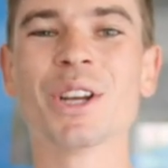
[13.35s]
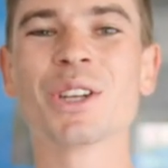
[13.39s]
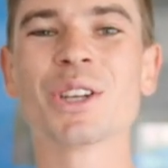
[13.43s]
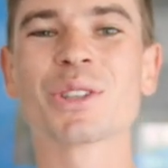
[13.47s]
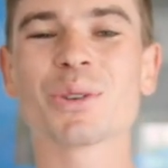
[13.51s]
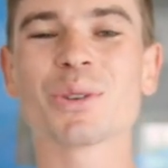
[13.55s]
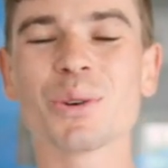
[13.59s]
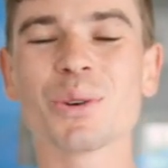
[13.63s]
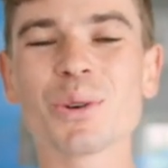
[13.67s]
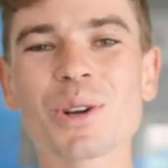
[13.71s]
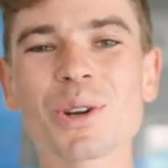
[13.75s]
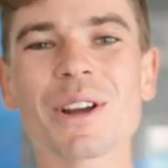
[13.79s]

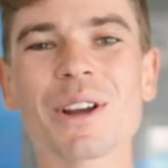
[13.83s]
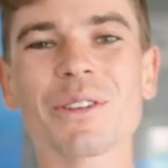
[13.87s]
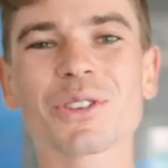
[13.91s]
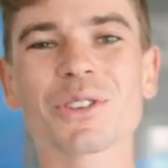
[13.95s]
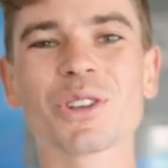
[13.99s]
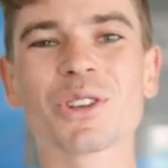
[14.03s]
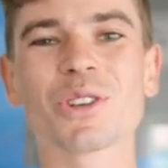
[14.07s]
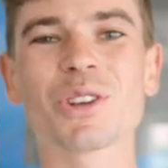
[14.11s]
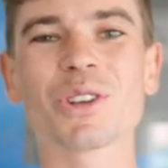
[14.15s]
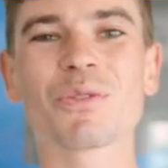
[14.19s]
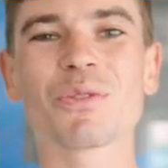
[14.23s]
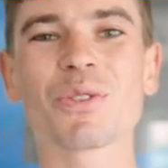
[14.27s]
So all you have
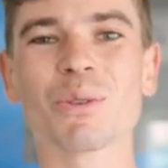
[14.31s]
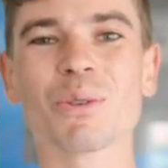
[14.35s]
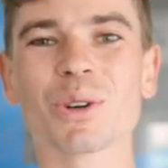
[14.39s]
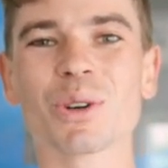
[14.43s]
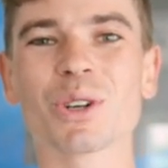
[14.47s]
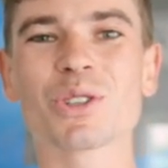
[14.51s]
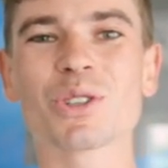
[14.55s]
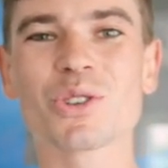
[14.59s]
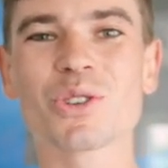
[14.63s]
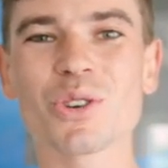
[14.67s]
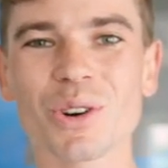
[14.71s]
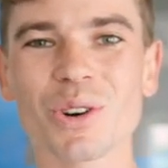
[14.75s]
to do if you
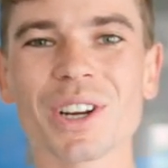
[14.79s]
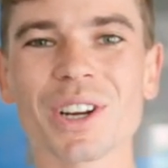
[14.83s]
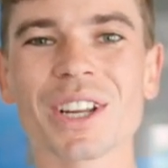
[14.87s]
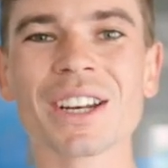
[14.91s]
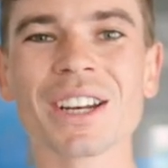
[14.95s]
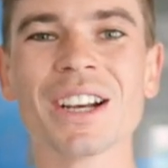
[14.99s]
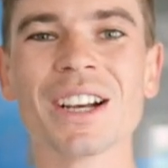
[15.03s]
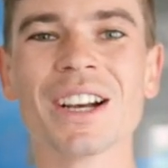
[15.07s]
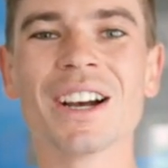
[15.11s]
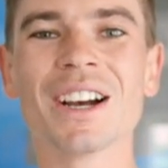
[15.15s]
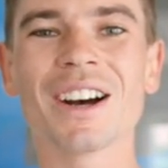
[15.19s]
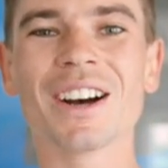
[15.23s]
want to
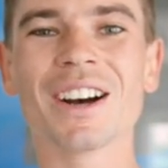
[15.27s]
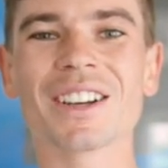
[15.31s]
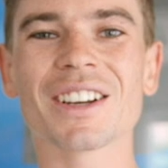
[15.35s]
join